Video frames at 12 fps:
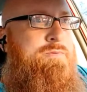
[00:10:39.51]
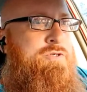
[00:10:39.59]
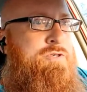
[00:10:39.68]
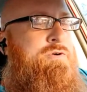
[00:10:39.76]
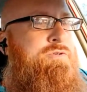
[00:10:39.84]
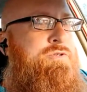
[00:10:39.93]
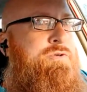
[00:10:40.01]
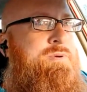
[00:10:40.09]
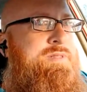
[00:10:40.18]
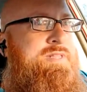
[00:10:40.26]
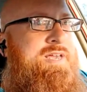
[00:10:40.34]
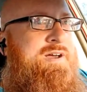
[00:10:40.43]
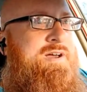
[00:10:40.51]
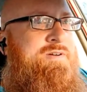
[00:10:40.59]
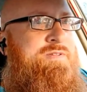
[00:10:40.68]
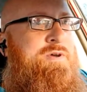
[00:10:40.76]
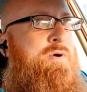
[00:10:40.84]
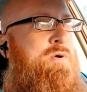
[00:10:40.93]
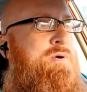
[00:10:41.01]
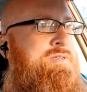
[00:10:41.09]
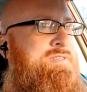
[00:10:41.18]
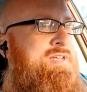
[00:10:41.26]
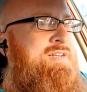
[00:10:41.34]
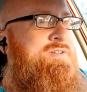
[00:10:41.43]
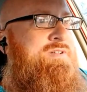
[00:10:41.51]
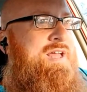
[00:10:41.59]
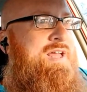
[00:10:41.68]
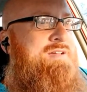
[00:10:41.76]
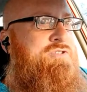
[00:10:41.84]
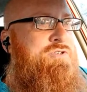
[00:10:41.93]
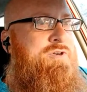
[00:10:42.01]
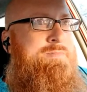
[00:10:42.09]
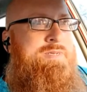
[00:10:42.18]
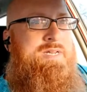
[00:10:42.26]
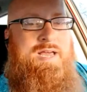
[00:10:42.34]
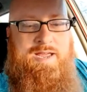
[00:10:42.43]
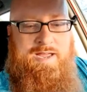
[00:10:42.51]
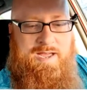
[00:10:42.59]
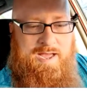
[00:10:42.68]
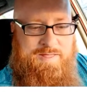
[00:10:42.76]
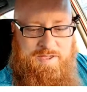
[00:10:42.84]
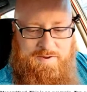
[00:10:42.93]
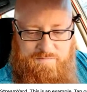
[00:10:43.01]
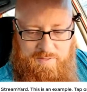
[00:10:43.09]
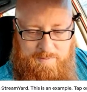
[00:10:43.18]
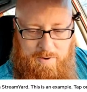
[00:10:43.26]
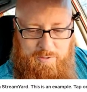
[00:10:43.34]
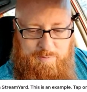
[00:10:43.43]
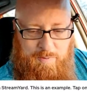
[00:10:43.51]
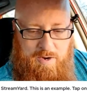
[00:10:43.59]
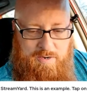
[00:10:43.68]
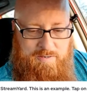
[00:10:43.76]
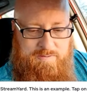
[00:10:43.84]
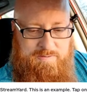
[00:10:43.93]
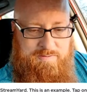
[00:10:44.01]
We're doing the horizontal live stream today. I think for the most part,